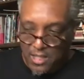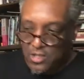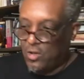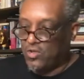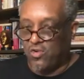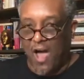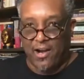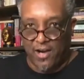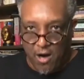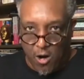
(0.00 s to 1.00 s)
Joe
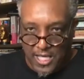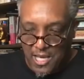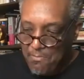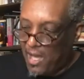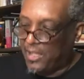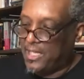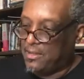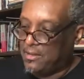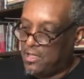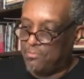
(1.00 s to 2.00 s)
Trotter at Carnegie
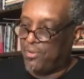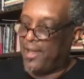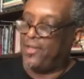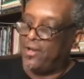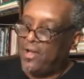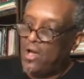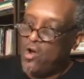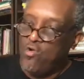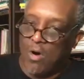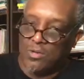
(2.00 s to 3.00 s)
Mellon, good brother,
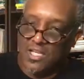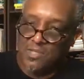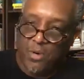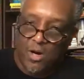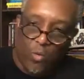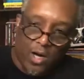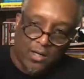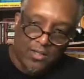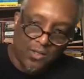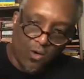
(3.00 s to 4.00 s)
who wrote this book,
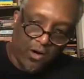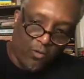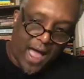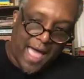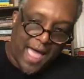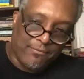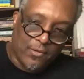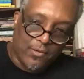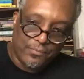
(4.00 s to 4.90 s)
Workers on Arrival,